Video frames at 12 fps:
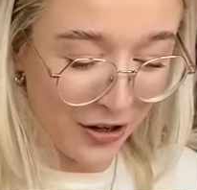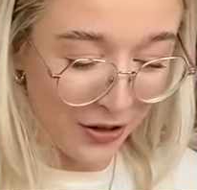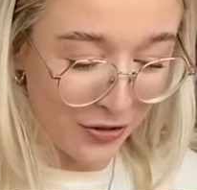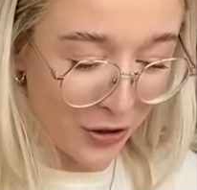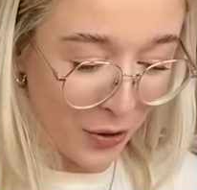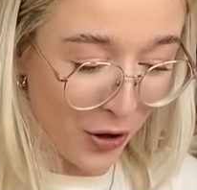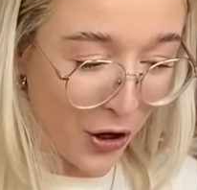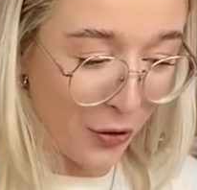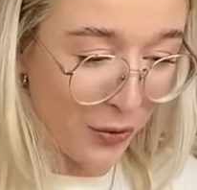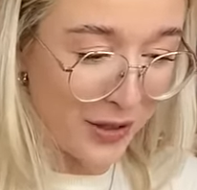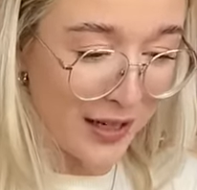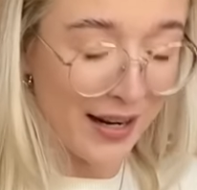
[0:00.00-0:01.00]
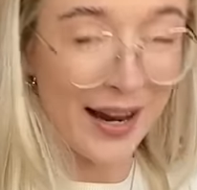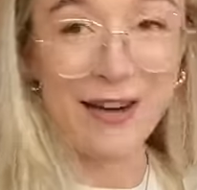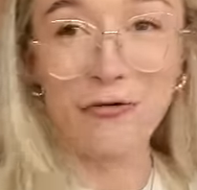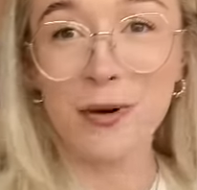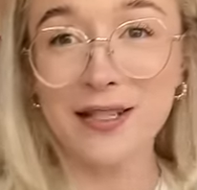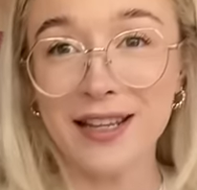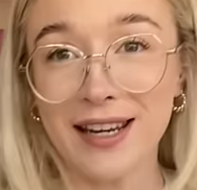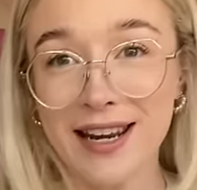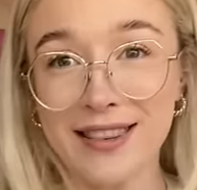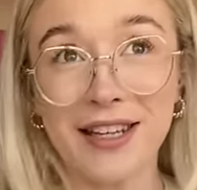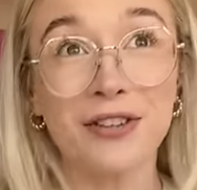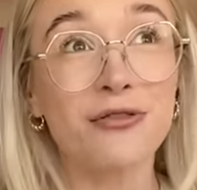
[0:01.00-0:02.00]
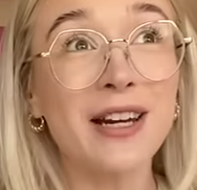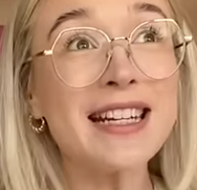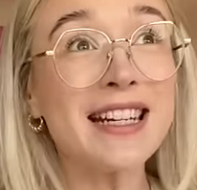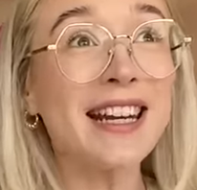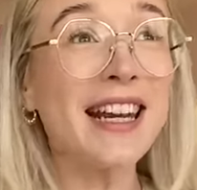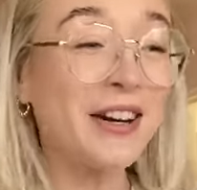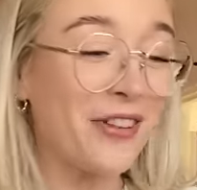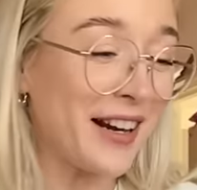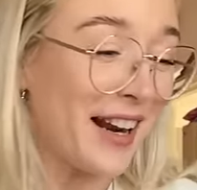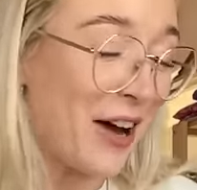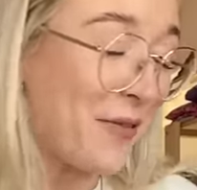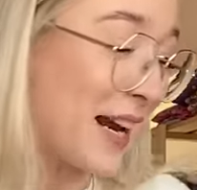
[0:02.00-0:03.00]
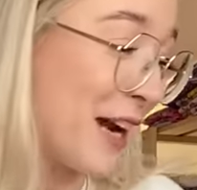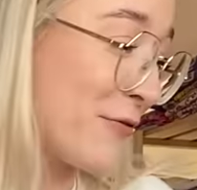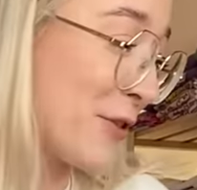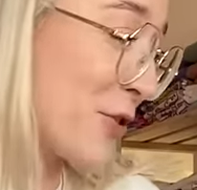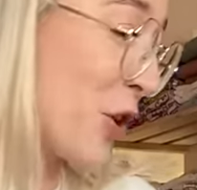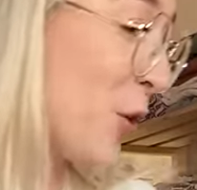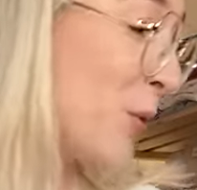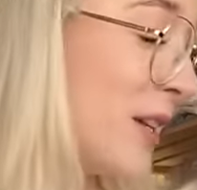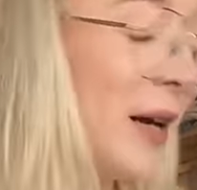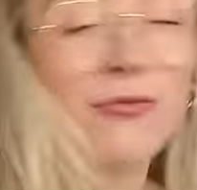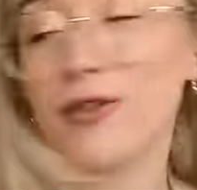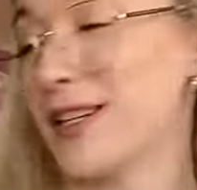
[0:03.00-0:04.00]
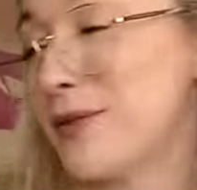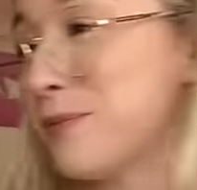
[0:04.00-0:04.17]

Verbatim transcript: It's so cozy and everyone's like in their reading era now and everyone's cozy up reading